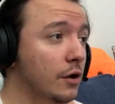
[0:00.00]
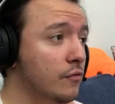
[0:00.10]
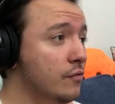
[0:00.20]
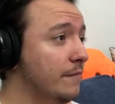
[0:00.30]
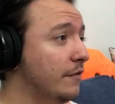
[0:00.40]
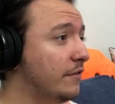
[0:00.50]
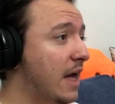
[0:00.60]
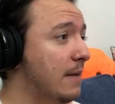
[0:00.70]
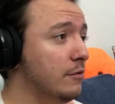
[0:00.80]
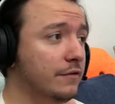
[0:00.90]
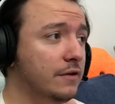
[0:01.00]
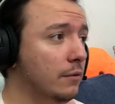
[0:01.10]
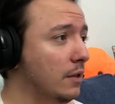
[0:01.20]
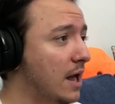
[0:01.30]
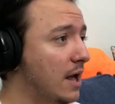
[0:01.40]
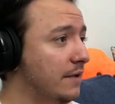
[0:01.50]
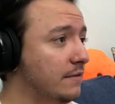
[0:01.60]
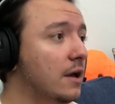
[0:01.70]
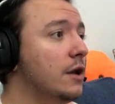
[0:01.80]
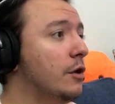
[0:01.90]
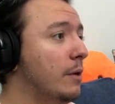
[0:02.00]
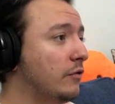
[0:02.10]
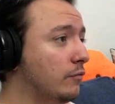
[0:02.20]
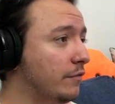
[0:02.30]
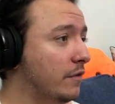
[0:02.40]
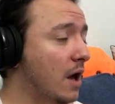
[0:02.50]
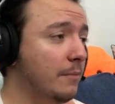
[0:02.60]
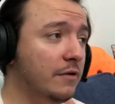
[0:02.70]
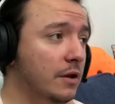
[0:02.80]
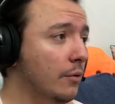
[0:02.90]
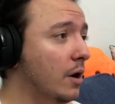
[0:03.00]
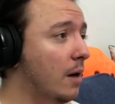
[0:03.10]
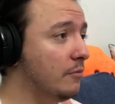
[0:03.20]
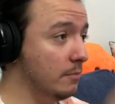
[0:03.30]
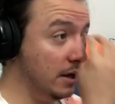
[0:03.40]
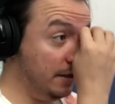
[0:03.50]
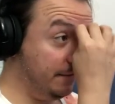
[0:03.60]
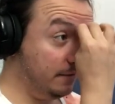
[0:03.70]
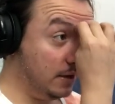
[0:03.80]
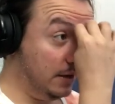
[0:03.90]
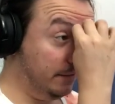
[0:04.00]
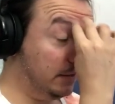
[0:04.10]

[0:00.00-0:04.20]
No room for standards, no lies, no extra stops, and no compromise.